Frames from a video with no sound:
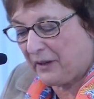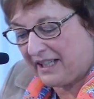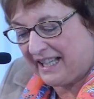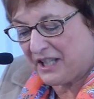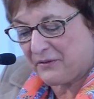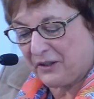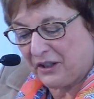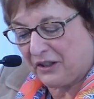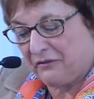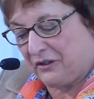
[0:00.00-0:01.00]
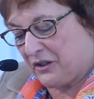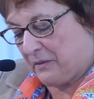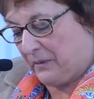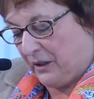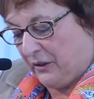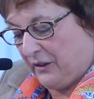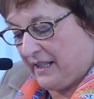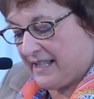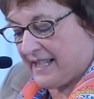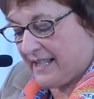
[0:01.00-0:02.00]
network of
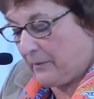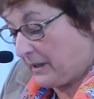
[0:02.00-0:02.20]
entrepreneurs,